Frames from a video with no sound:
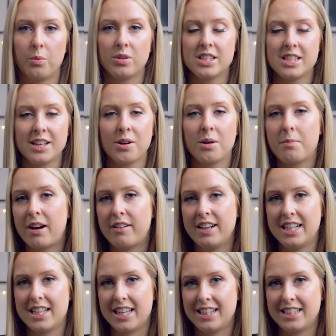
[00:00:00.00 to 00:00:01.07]
Once they got
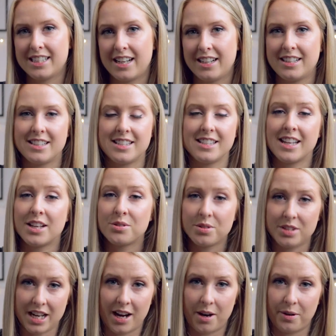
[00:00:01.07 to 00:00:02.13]
married, they decided to settle
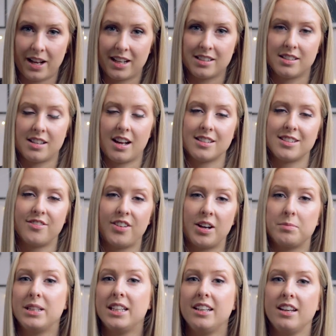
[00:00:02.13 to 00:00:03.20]
down and start a
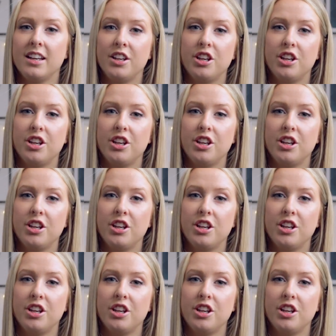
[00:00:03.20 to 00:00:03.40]
family